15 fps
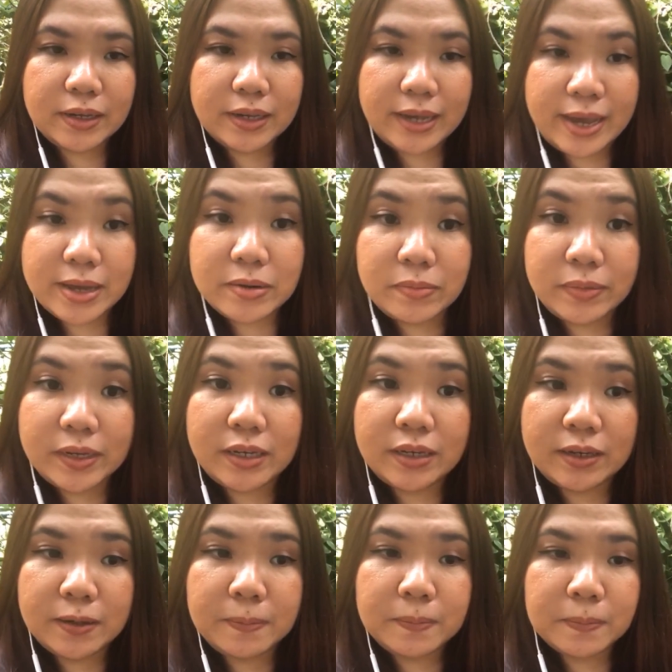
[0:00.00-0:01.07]
can
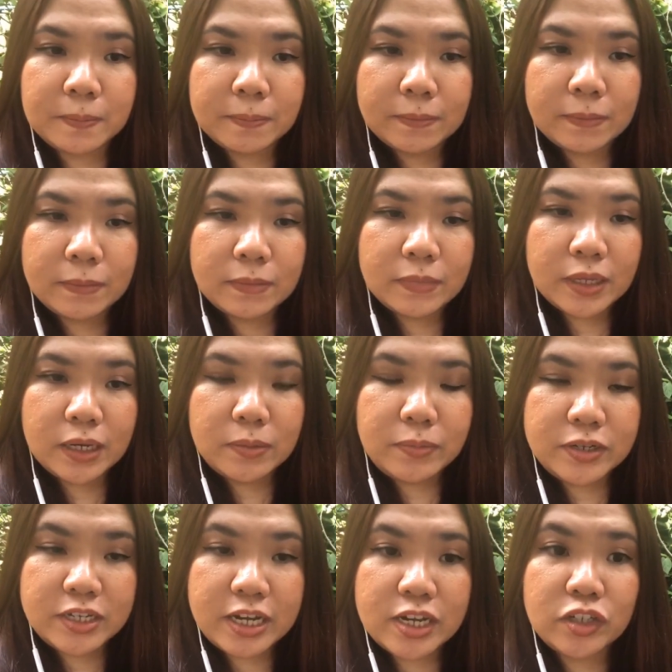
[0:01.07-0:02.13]
be
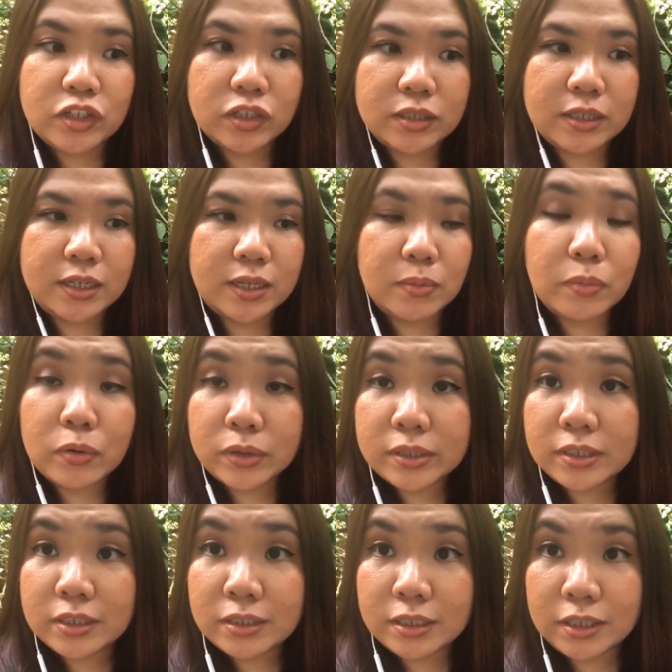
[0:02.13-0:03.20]
potentially
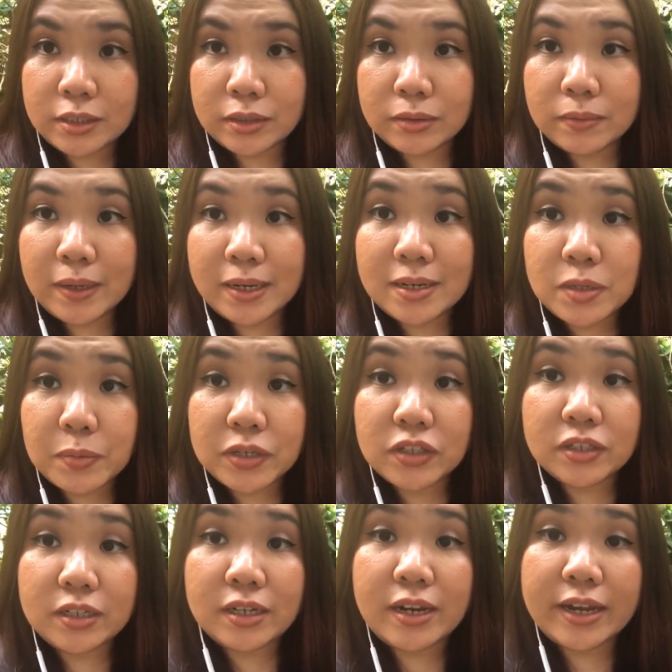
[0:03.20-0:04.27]
important to you, and
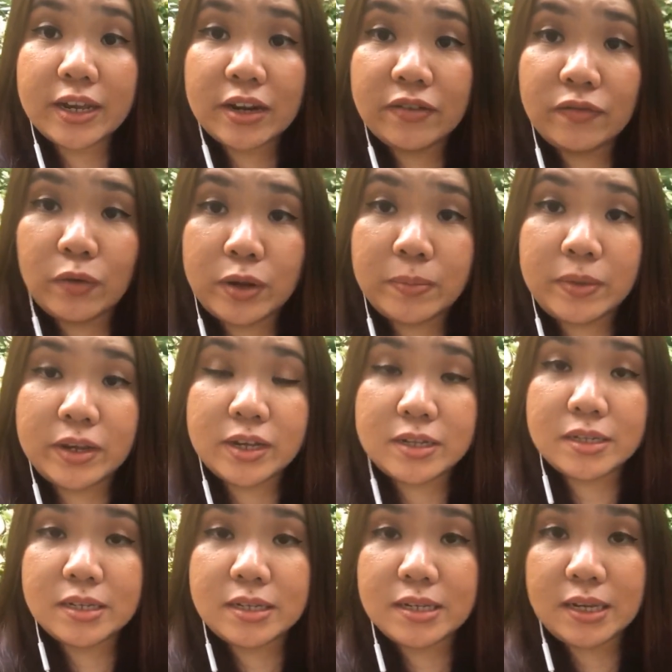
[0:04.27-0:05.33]
especially a negative one,
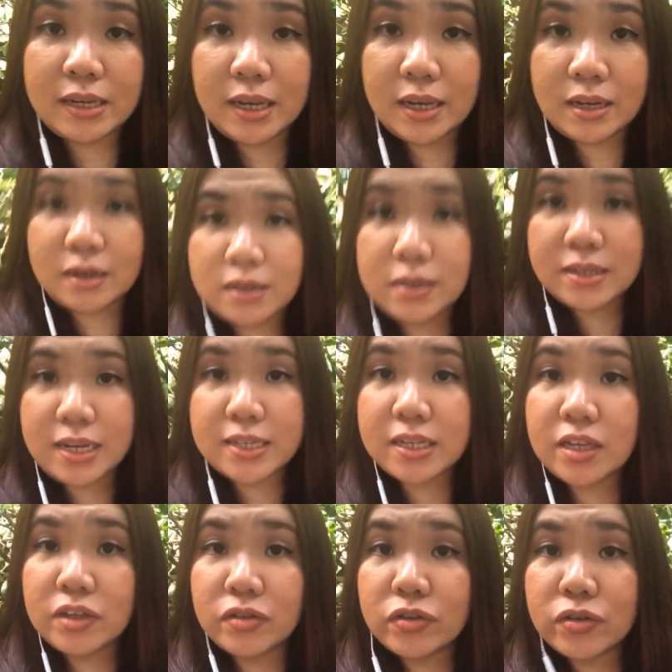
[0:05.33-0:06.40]
because it's
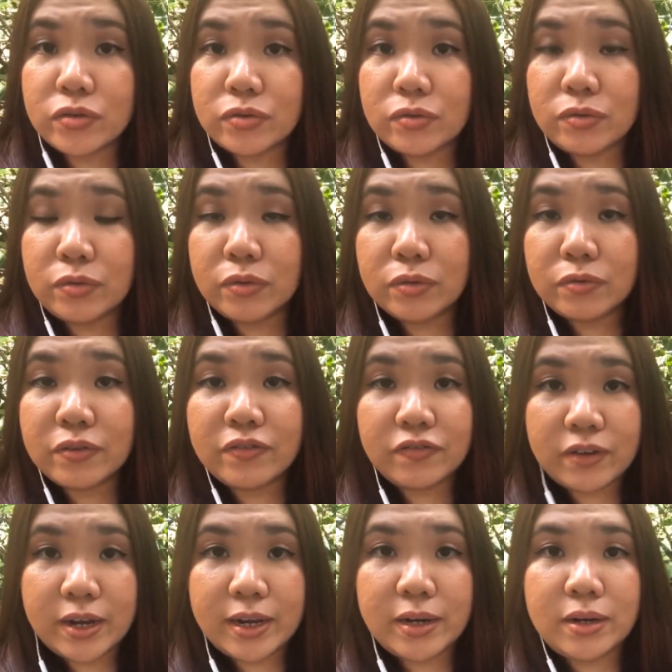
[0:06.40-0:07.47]
asking you to
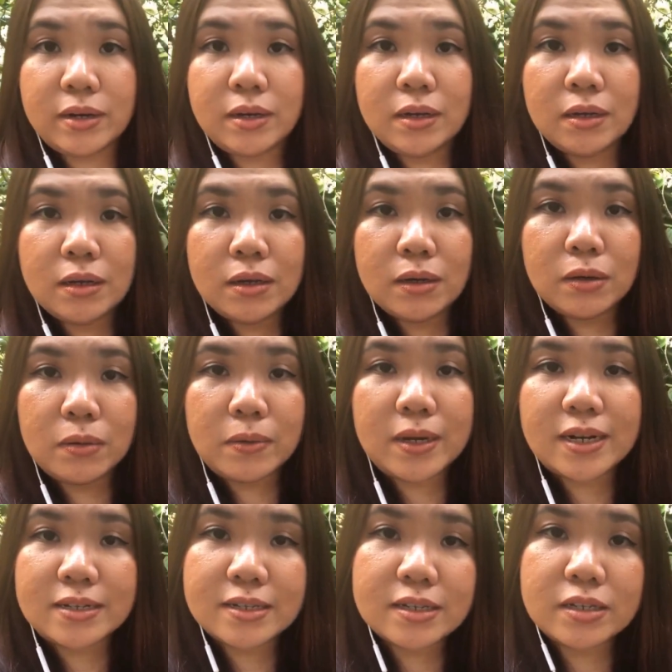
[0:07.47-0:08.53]
refine what
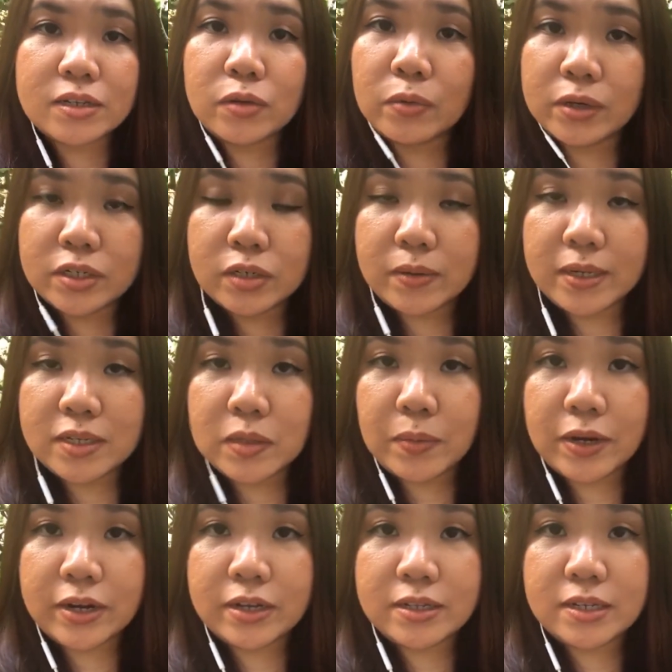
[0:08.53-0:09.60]
else you want to
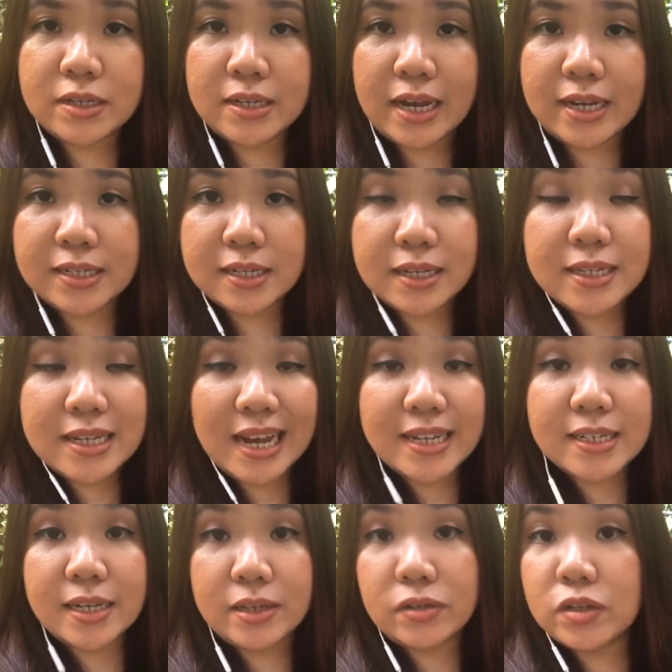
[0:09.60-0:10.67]
experience. It's
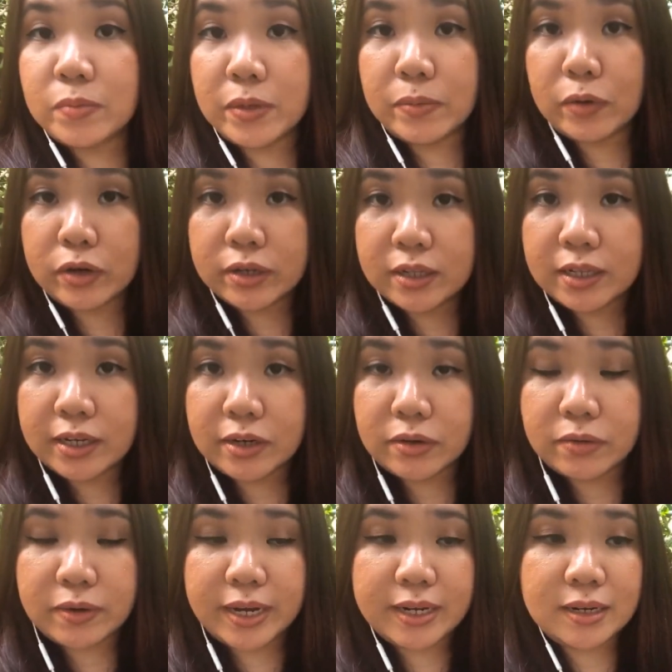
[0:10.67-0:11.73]
asking you to be more clear,
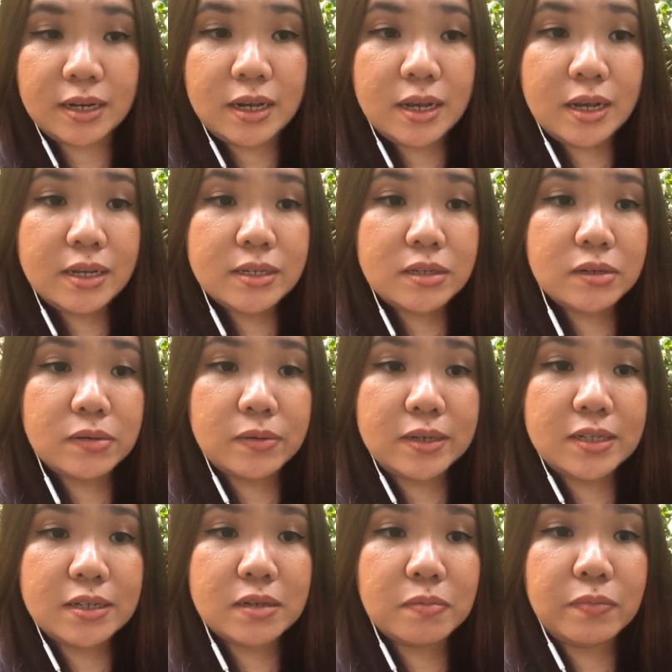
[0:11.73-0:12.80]
right? So
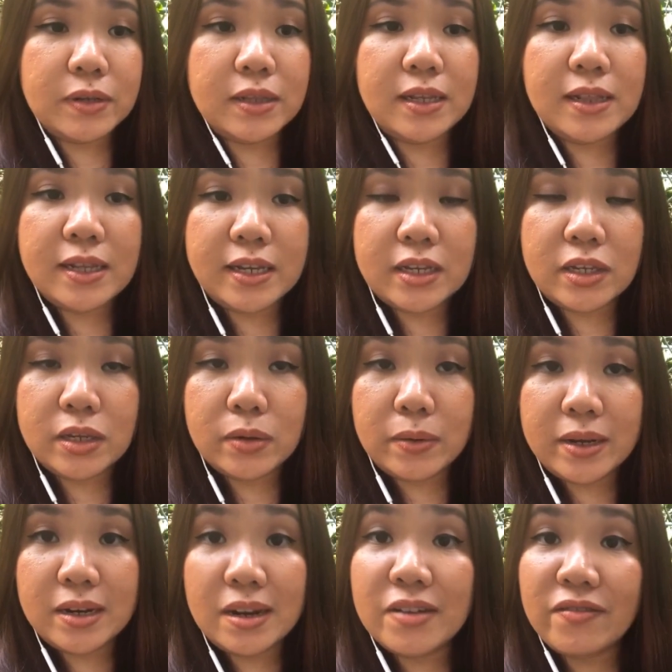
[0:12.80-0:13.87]
it's belittling you
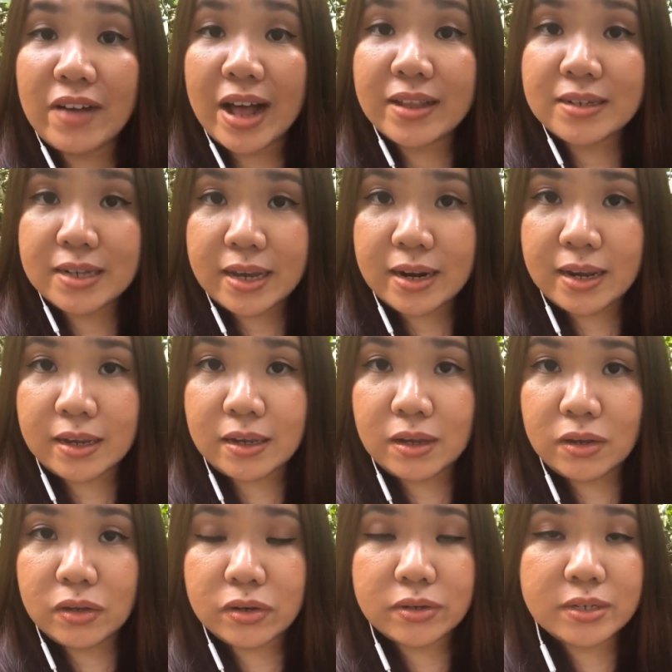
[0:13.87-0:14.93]
and invalidating
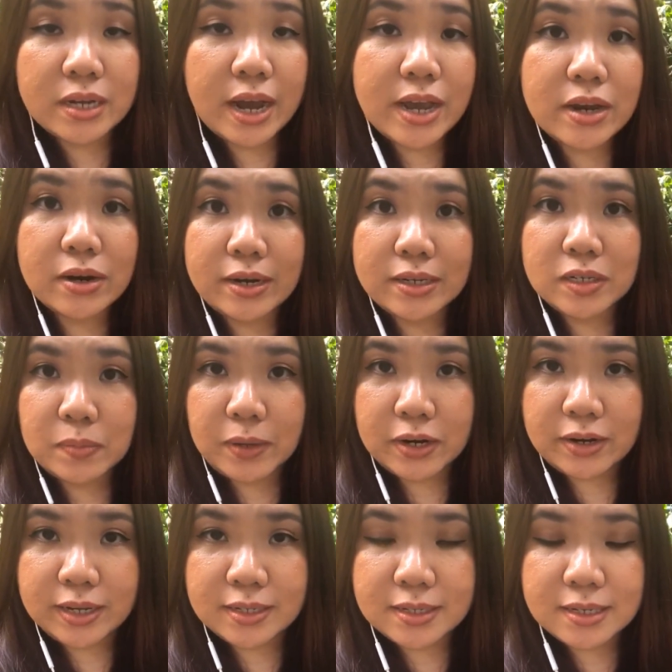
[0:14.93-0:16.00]
your entire
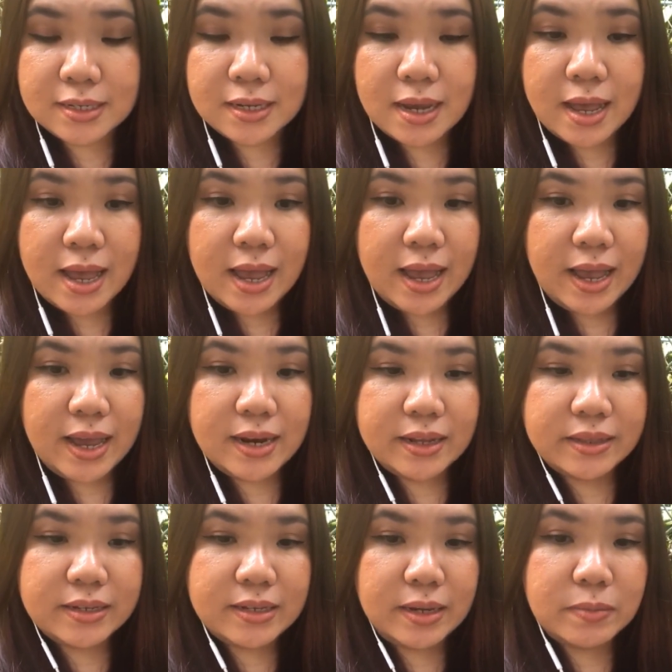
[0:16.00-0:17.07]
experience, and at
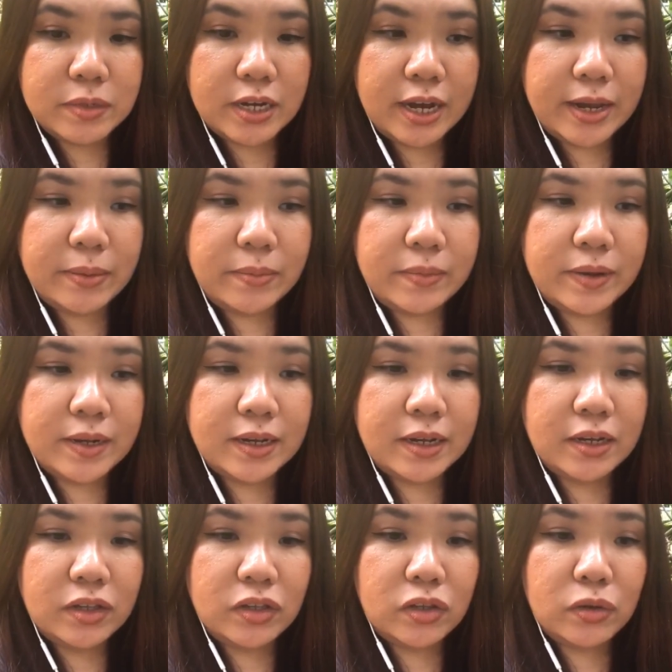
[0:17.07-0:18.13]
the same time,
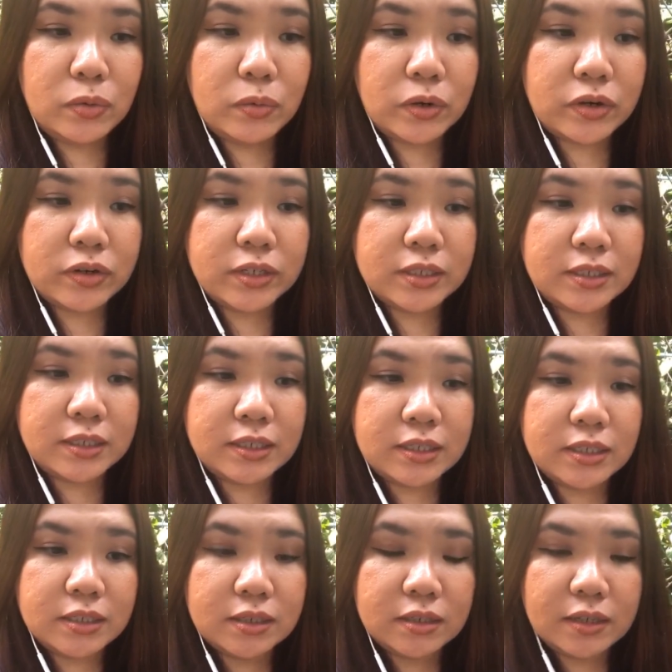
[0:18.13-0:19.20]
you
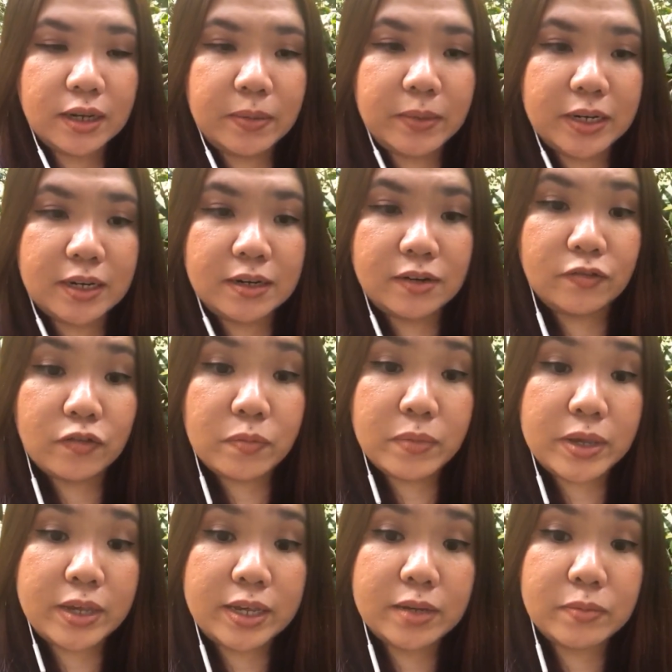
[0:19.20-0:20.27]
weren't, I mean, for
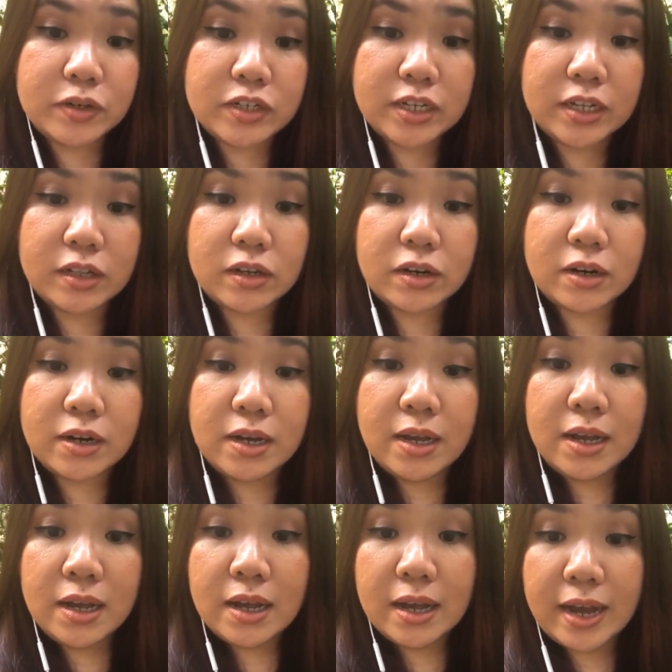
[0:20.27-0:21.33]
me in particular,
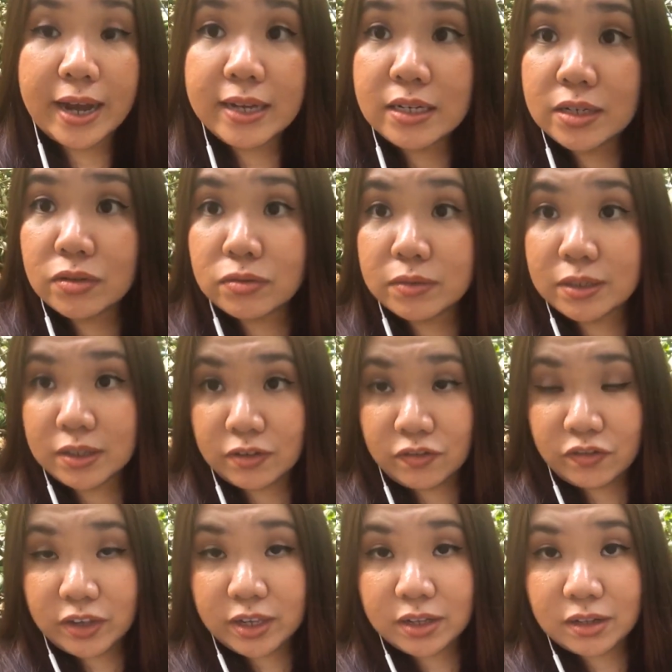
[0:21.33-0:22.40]
I didn't really
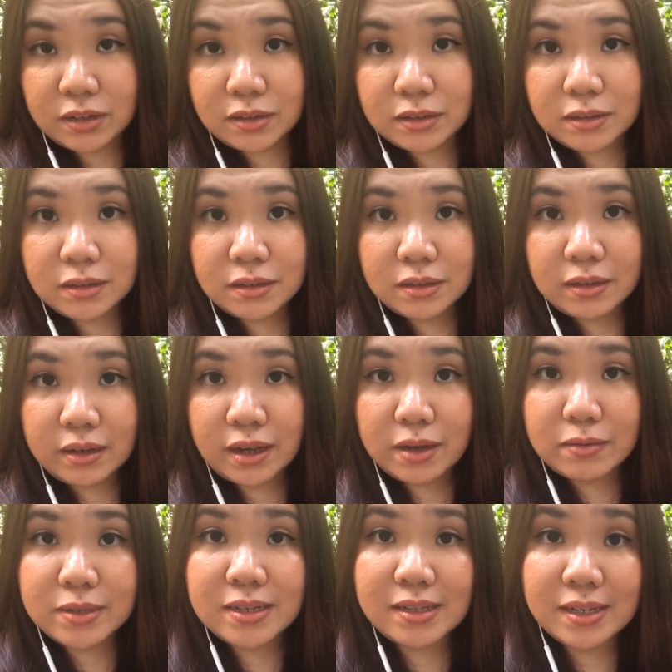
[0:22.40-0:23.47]
feel like I
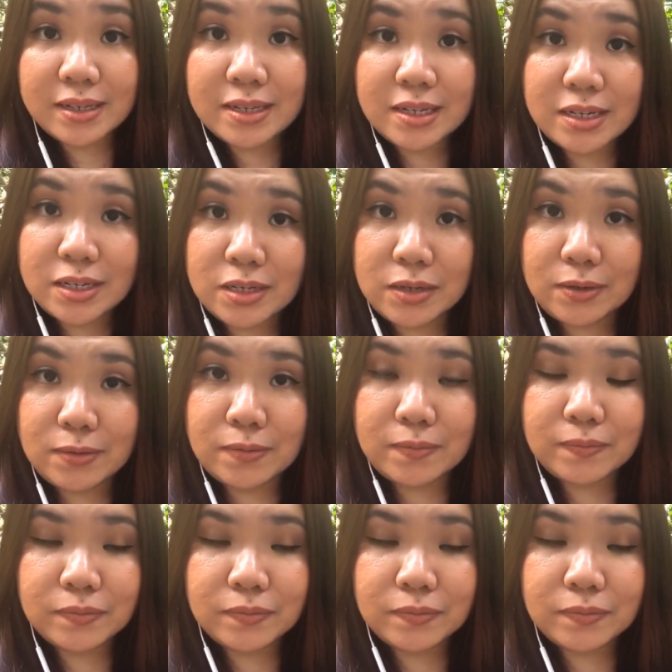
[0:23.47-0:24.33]
was listened to.